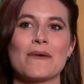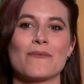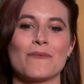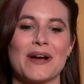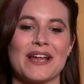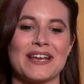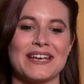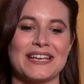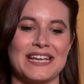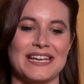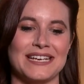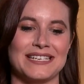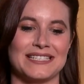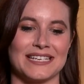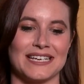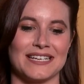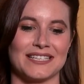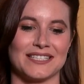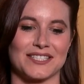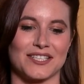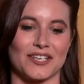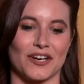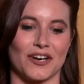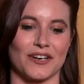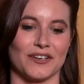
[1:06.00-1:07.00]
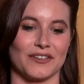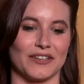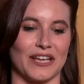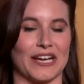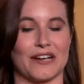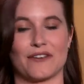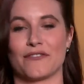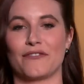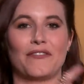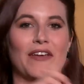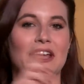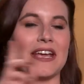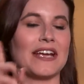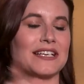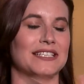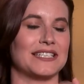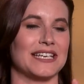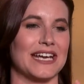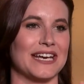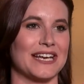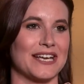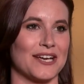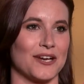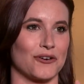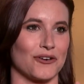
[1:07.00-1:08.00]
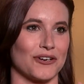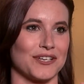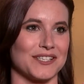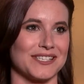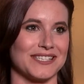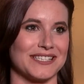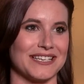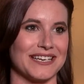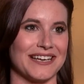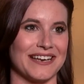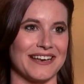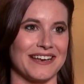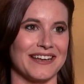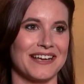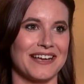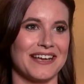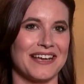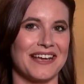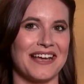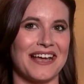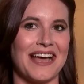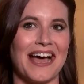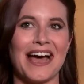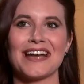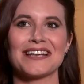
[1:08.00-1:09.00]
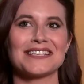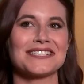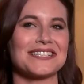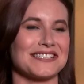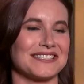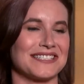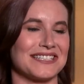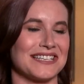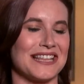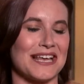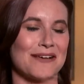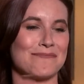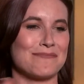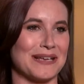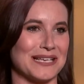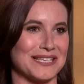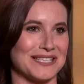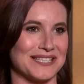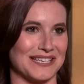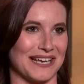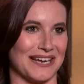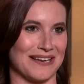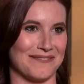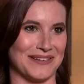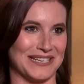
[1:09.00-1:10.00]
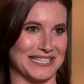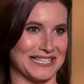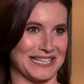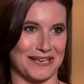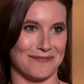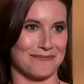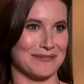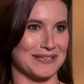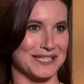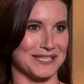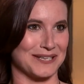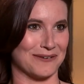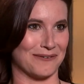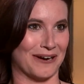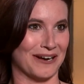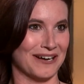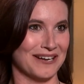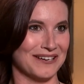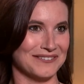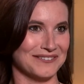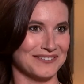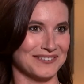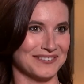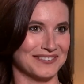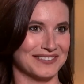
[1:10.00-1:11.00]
when he did start like fake dating Kristin, how does did that piss? I mean, did that piss you off?